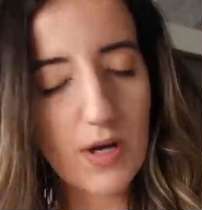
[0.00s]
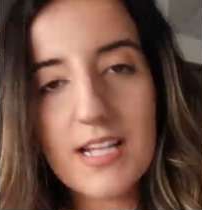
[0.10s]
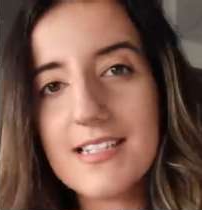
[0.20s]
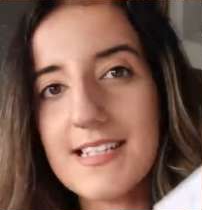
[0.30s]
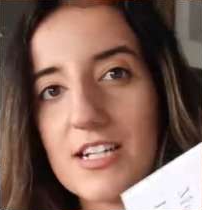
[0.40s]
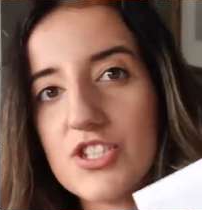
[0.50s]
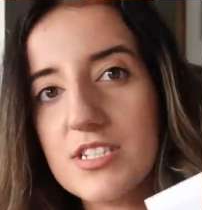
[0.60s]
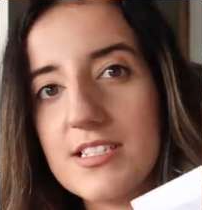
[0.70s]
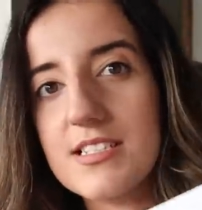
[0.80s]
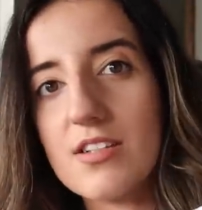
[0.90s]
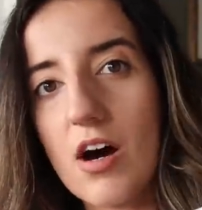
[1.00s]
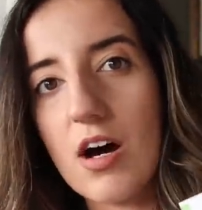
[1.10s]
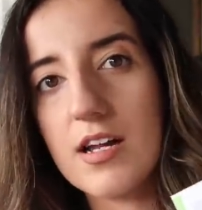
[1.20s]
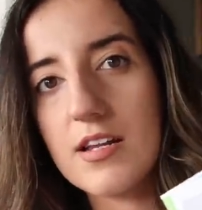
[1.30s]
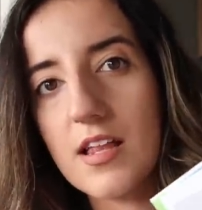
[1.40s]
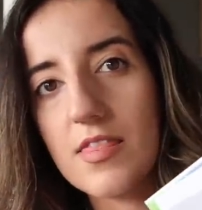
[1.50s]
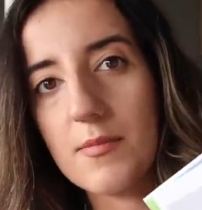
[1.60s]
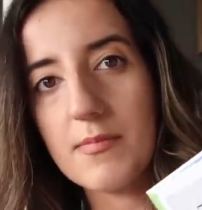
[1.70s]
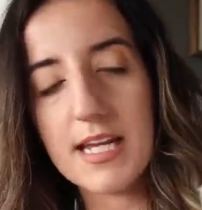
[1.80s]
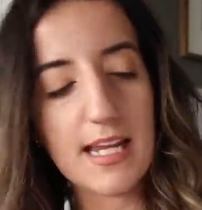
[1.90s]
One of the sections is on the
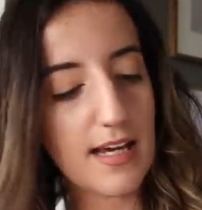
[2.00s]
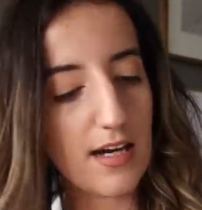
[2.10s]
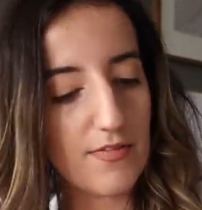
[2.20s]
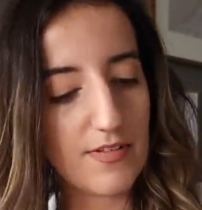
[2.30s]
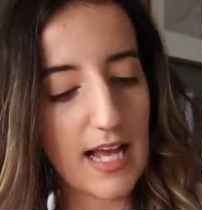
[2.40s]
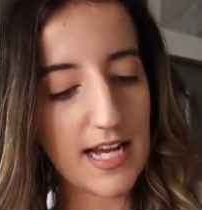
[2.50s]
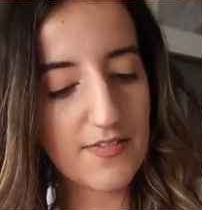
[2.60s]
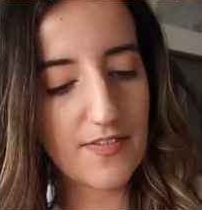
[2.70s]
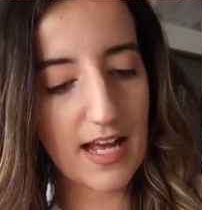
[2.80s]
meaning of life